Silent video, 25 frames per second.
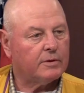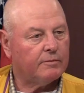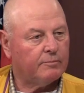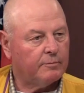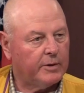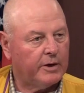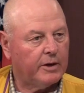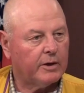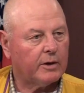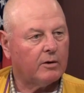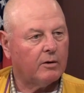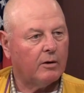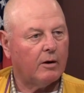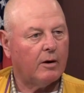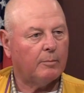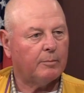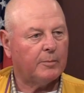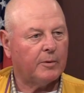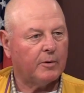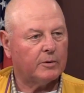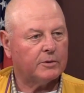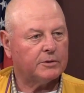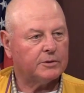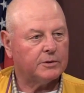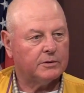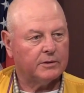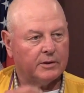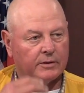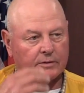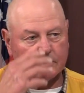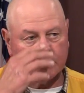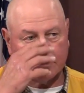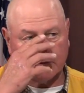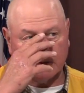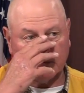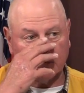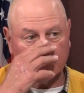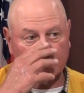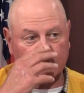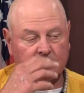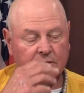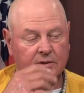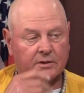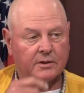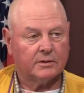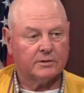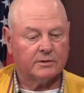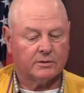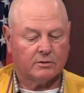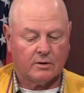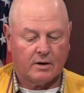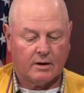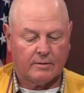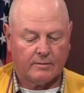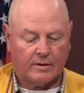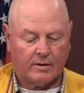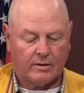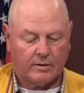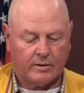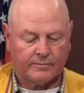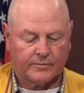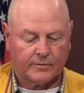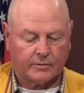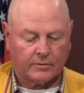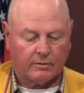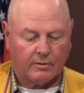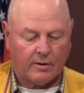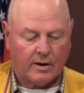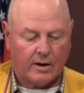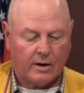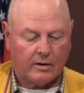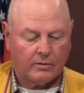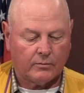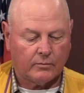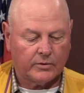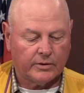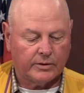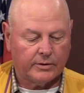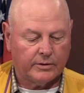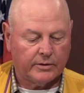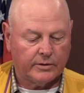me a call personally. Until this thing is off the ground,